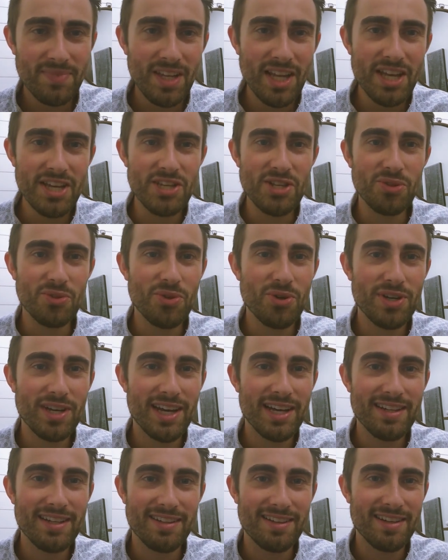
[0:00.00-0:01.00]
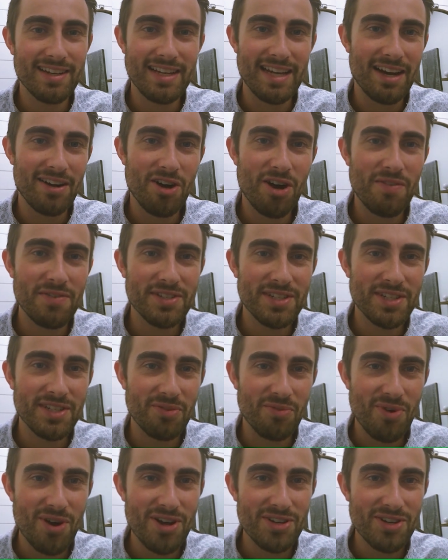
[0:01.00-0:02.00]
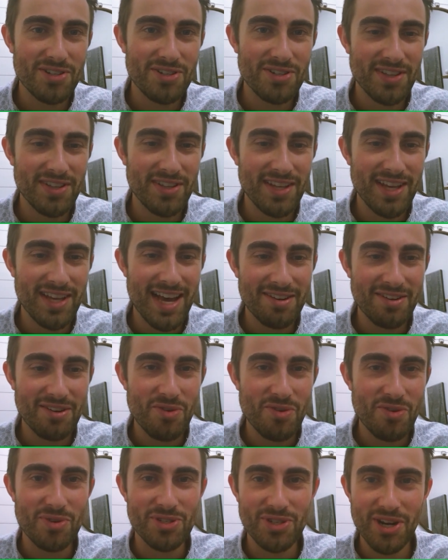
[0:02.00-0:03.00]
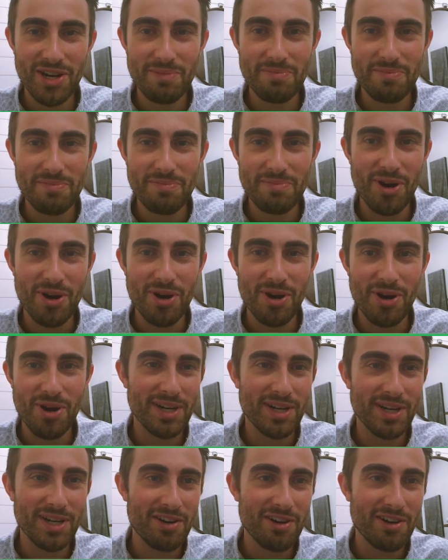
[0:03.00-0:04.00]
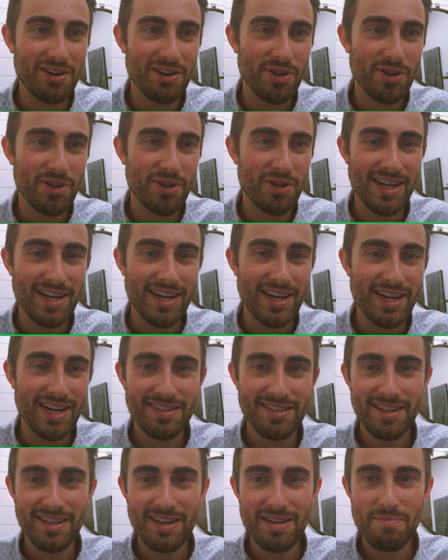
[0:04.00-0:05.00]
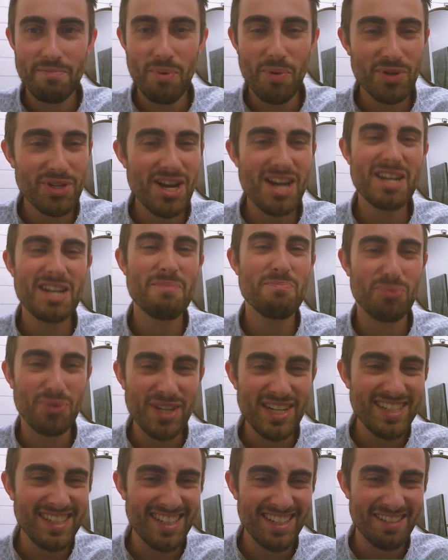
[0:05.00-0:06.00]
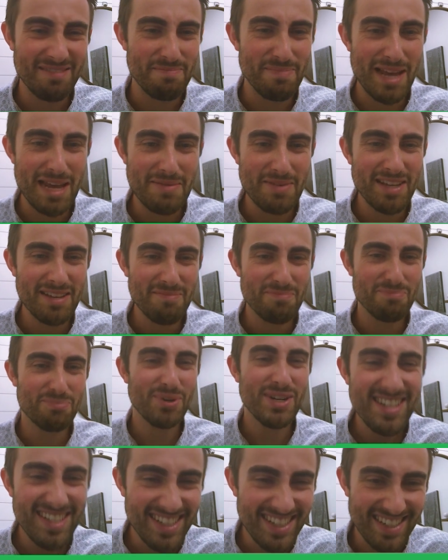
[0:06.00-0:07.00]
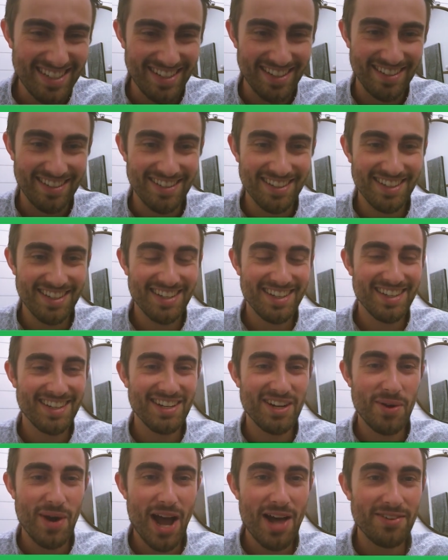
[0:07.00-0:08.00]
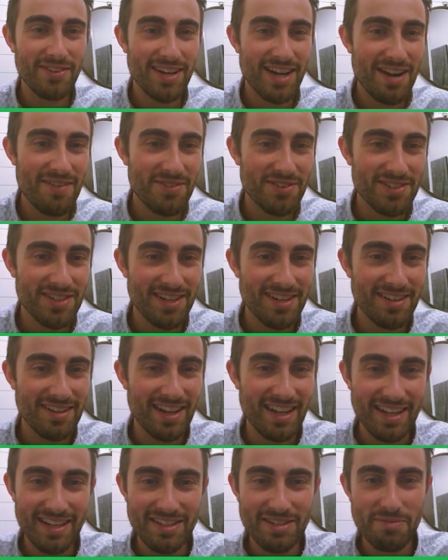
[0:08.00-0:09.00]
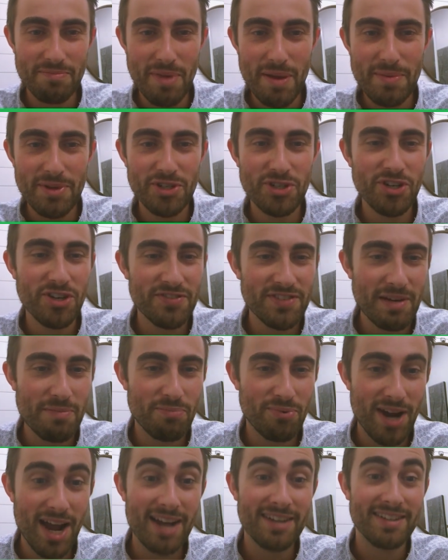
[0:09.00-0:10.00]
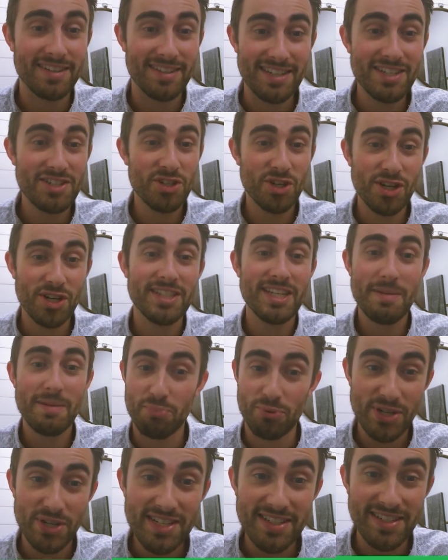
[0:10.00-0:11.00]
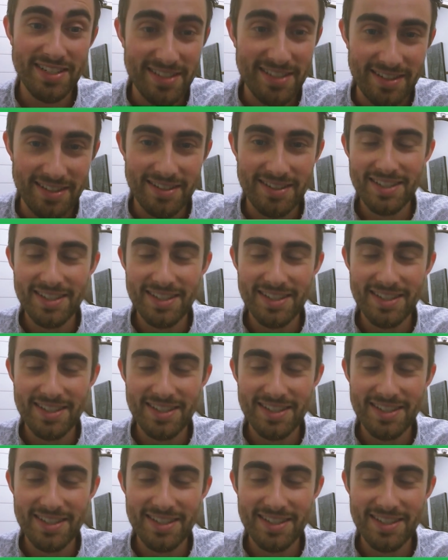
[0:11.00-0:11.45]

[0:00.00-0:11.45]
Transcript: You look at, obviously the roster they had was not up to par to what Calgary put on the ice. But we're talking preseason, baby. Preseason. Allen Iverson, maybe he shouldn't have said practice. He should have said preseason.